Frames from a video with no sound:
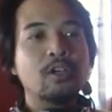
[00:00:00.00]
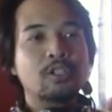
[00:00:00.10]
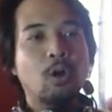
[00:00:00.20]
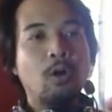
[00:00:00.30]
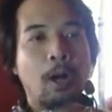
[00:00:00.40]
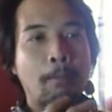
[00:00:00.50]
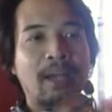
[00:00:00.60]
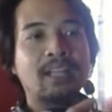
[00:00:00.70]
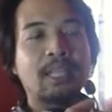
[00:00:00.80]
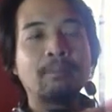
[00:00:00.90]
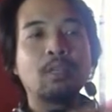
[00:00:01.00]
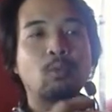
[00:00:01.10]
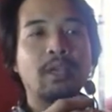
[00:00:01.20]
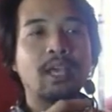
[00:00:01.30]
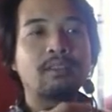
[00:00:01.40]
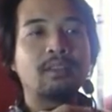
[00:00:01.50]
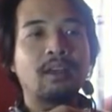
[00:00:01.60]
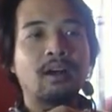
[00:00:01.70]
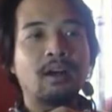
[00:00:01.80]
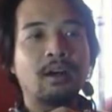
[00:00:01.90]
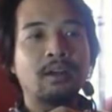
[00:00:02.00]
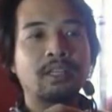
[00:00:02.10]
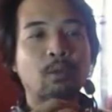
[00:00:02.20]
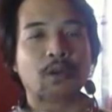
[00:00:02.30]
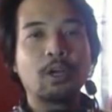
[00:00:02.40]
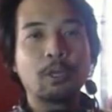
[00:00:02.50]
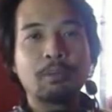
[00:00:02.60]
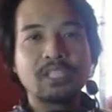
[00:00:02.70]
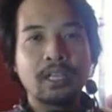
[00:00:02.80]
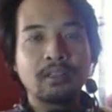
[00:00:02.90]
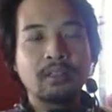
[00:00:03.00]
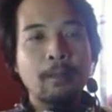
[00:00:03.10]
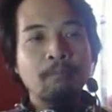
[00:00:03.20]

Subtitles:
So by the time that we get the 100%